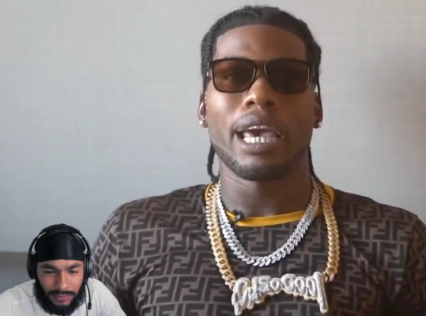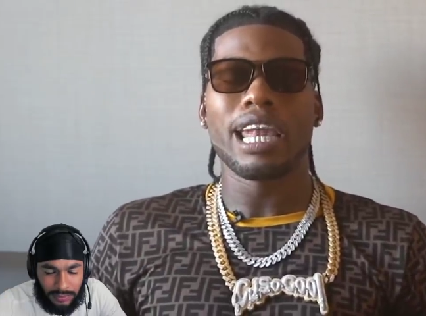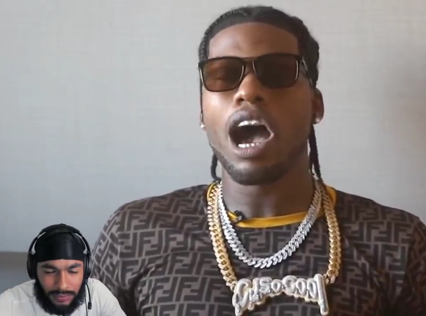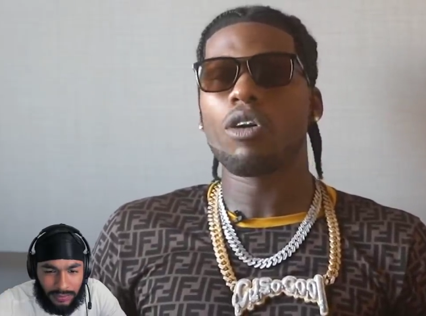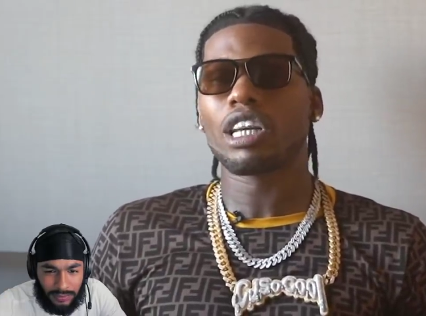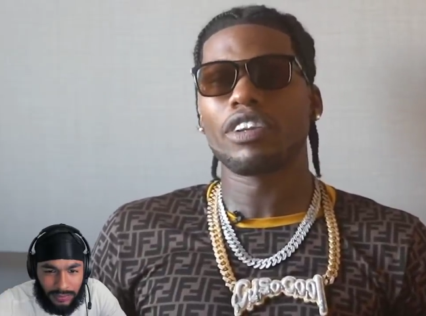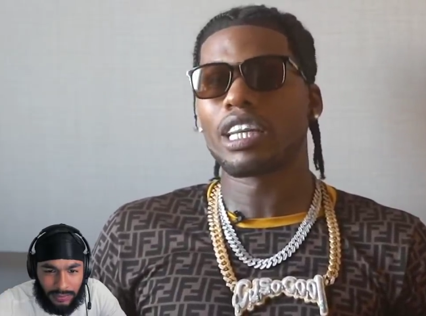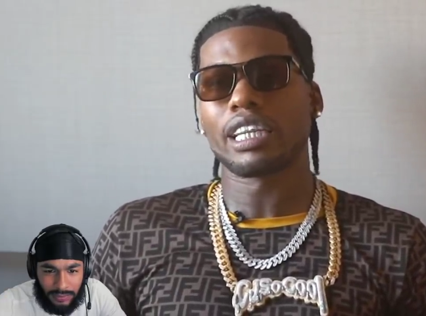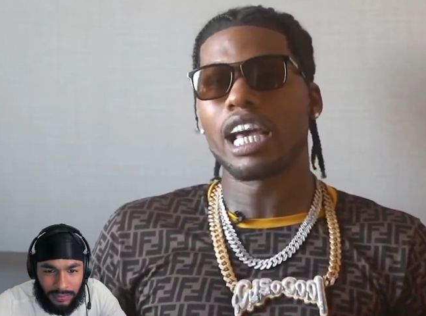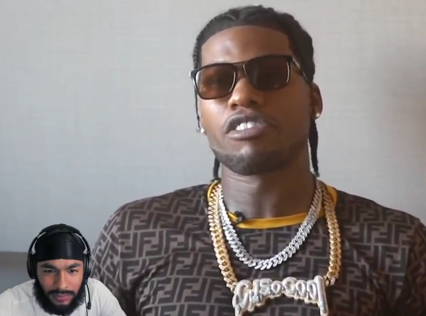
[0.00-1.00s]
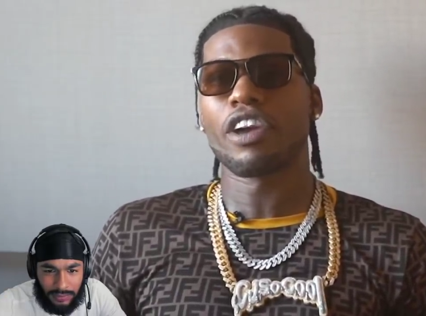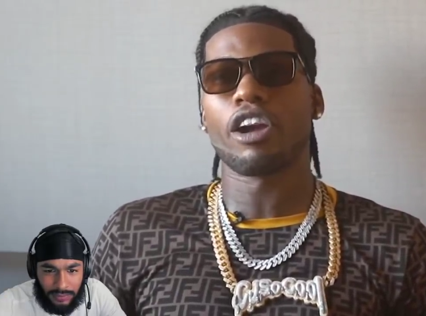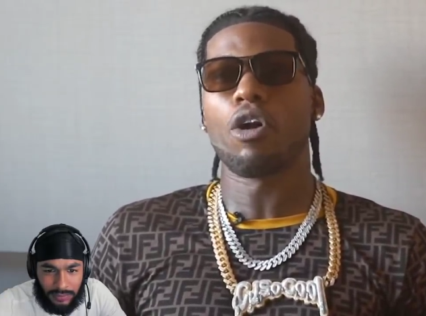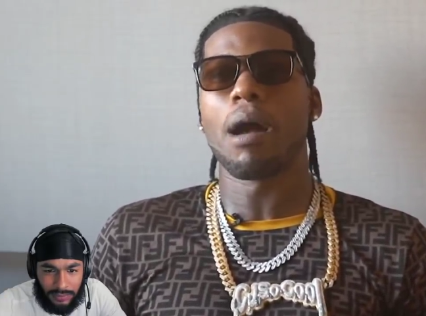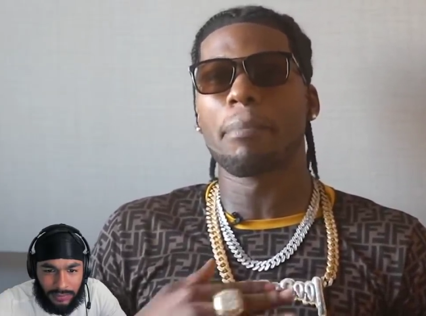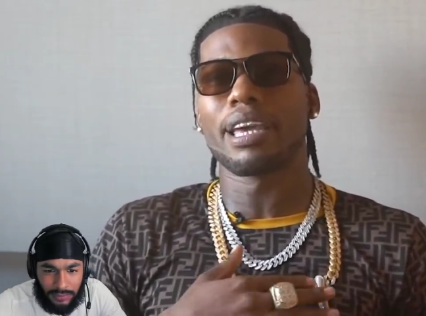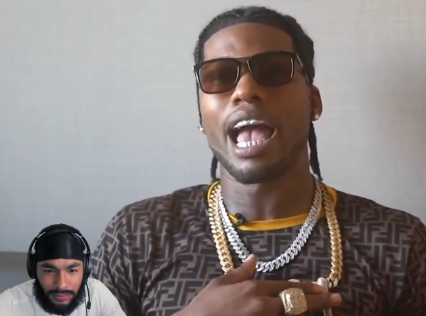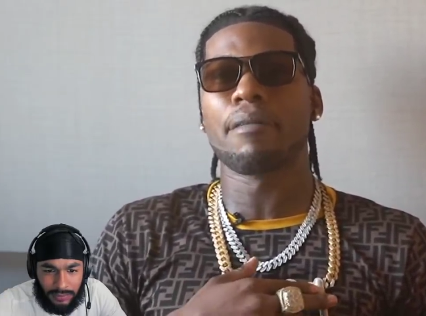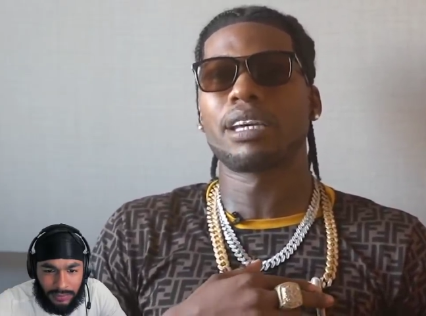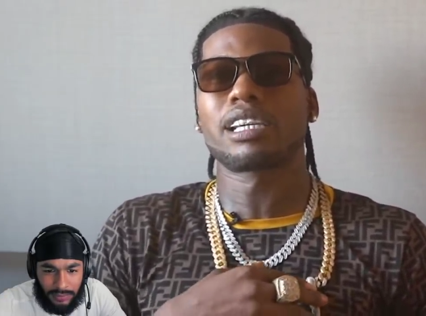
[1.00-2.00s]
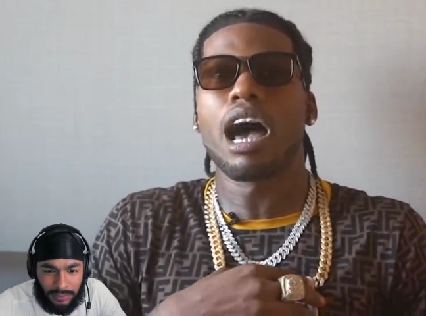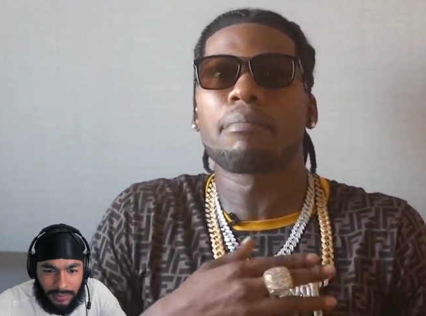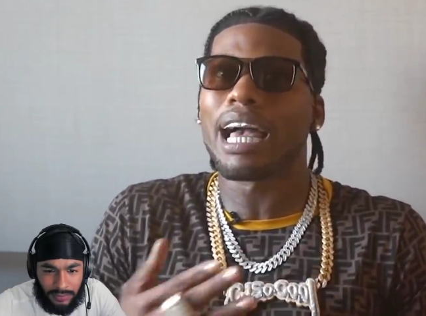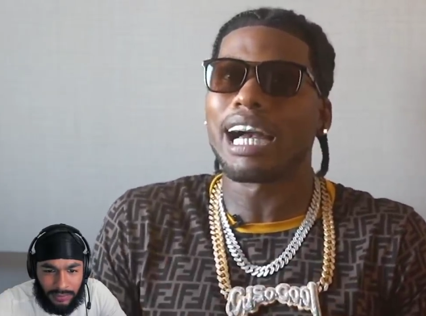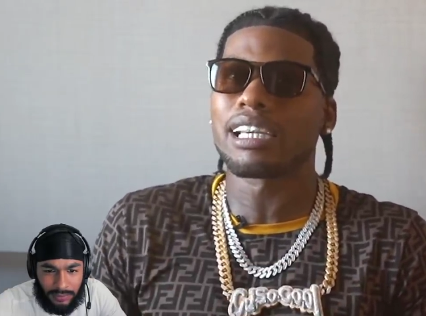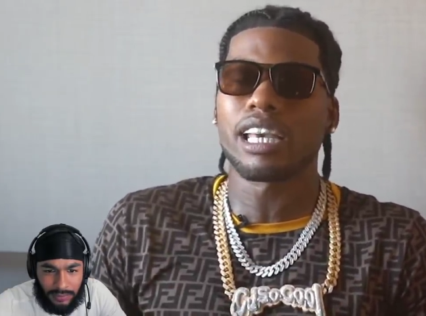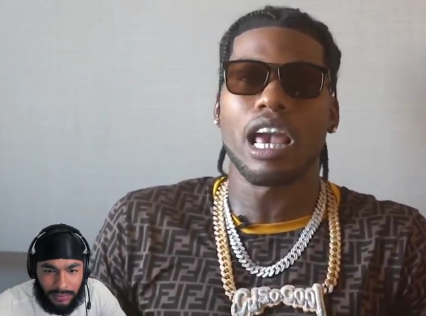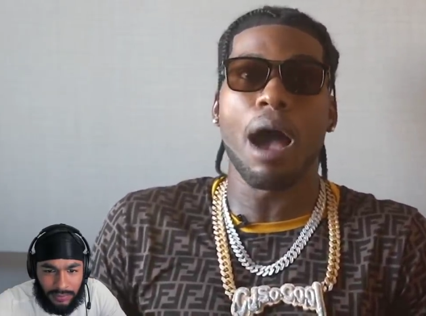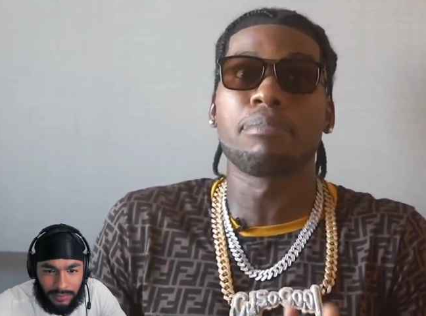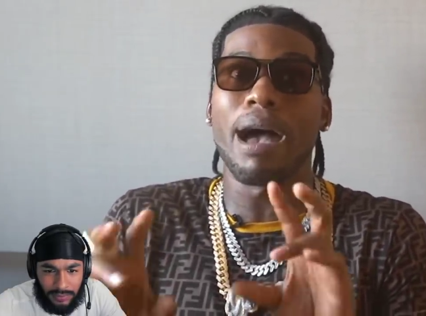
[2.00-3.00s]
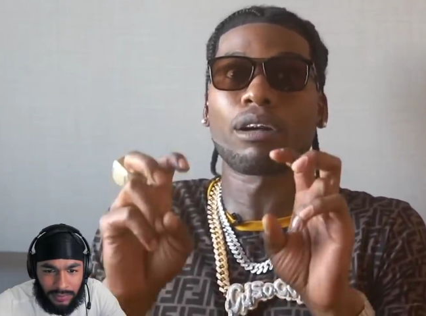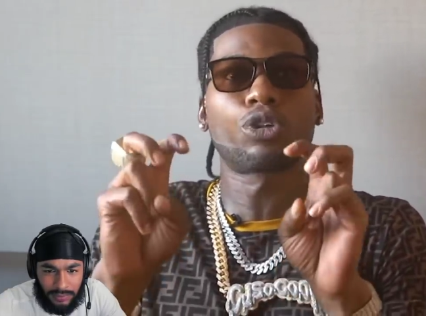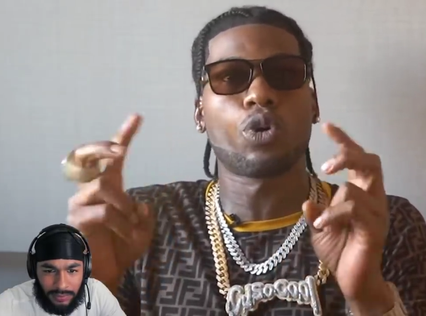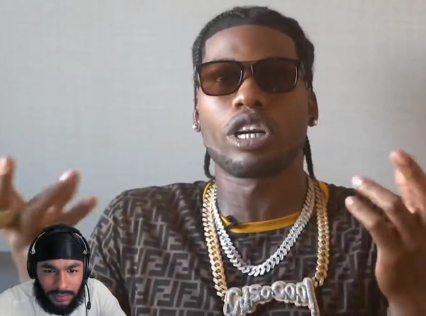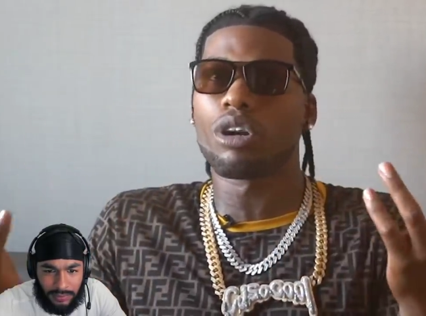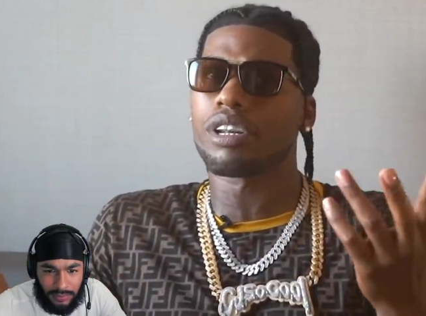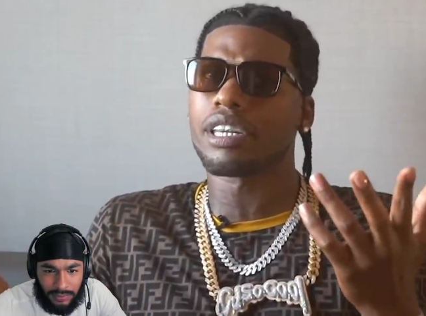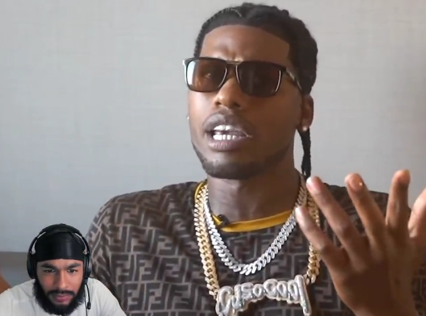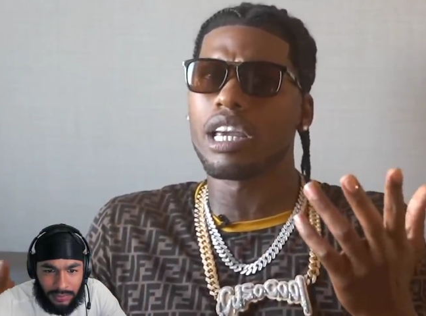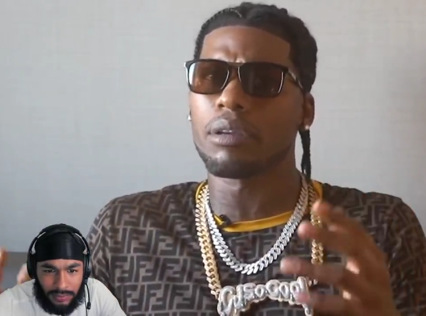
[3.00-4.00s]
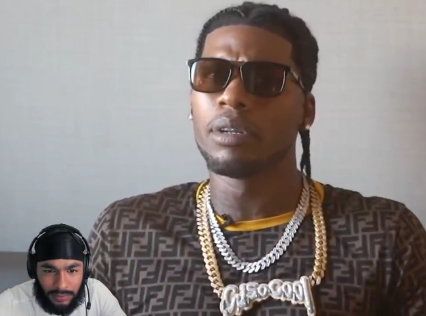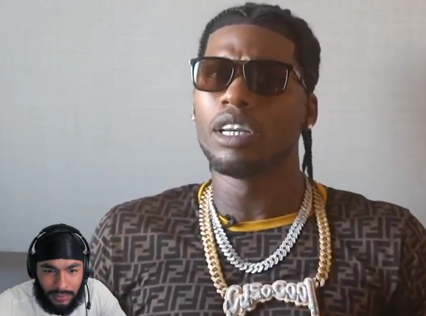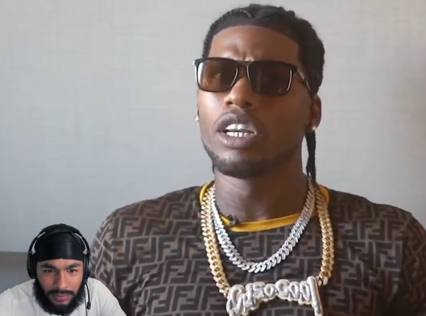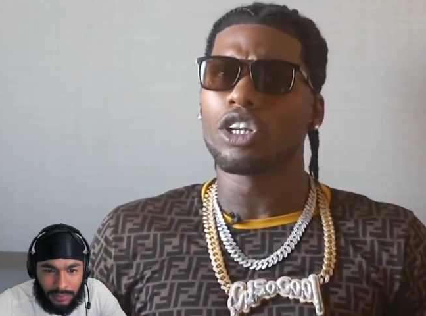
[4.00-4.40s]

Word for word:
Speaker 1: and I don't even think that's fair on my behalf because I'm like I said, I'm Michael Jordan on the team.